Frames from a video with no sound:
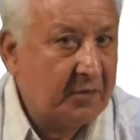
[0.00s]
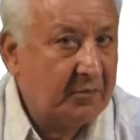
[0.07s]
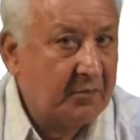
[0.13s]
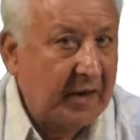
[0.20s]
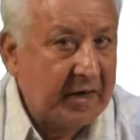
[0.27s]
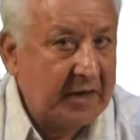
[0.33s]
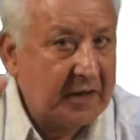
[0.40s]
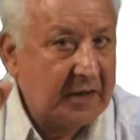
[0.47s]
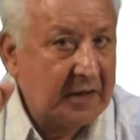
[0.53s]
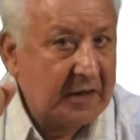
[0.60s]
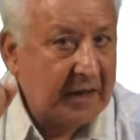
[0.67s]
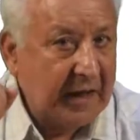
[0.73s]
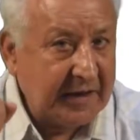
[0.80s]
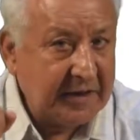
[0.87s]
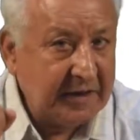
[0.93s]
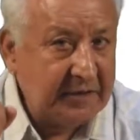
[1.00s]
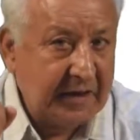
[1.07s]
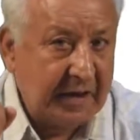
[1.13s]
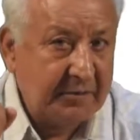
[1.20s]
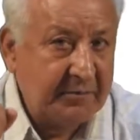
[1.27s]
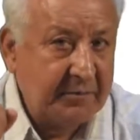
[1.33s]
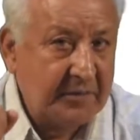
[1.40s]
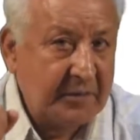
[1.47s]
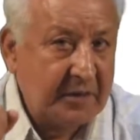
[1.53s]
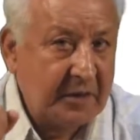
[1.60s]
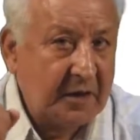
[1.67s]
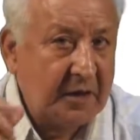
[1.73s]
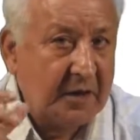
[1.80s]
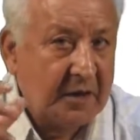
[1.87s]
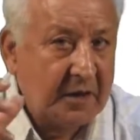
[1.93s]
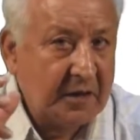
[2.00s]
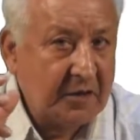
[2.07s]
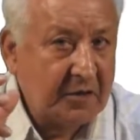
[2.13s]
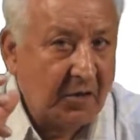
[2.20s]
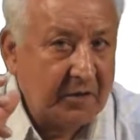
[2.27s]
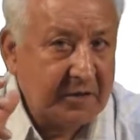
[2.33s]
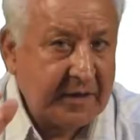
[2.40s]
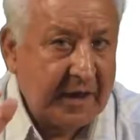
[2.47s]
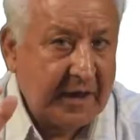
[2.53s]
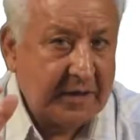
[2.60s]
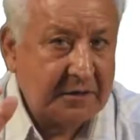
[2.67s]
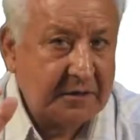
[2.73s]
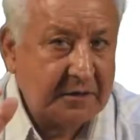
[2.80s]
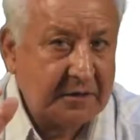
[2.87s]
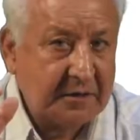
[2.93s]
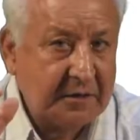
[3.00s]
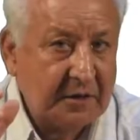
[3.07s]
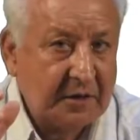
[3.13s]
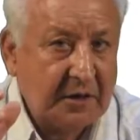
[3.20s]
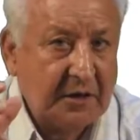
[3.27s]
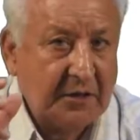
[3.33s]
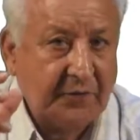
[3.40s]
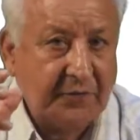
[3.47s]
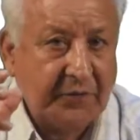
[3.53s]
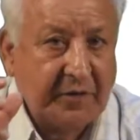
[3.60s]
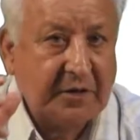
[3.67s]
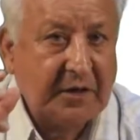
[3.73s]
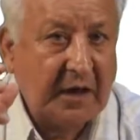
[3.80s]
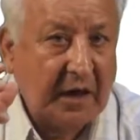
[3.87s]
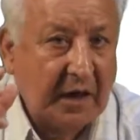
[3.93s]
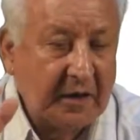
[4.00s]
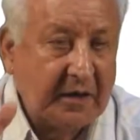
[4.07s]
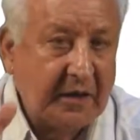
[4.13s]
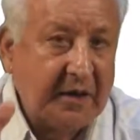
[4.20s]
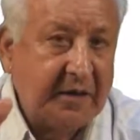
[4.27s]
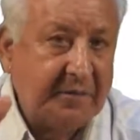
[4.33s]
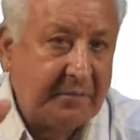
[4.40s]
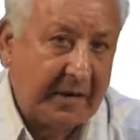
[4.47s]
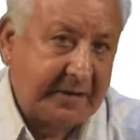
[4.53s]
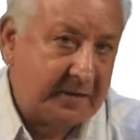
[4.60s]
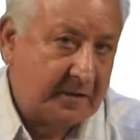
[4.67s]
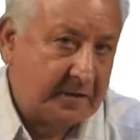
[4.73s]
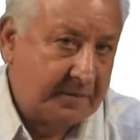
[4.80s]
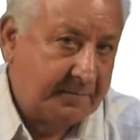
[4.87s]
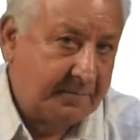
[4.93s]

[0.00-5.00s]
by getting them in contact with alkali metal.